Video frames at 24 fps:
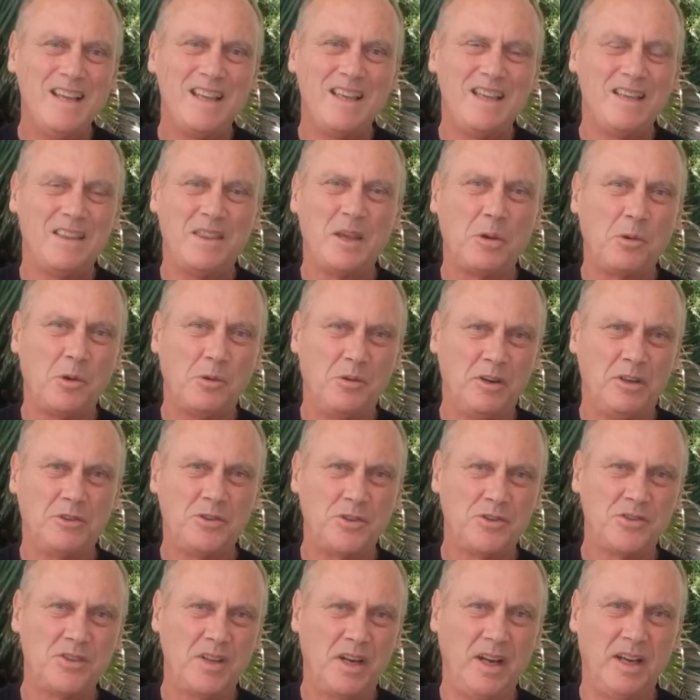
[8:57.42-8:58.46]
that we're
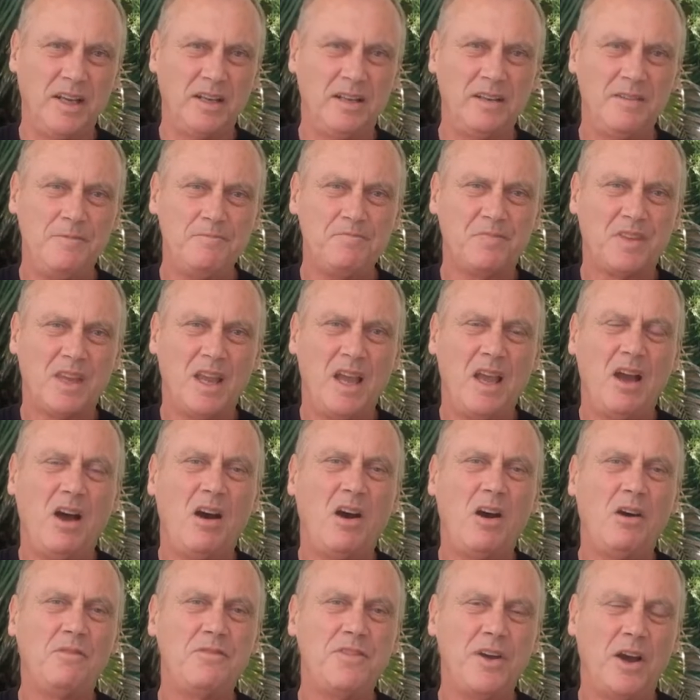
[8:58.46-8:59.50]
interested in.
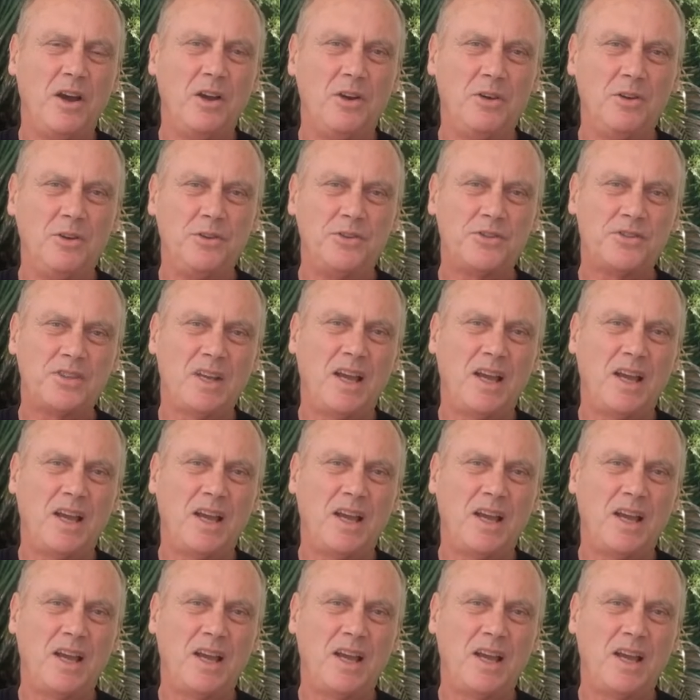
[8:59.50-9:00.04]
Of those,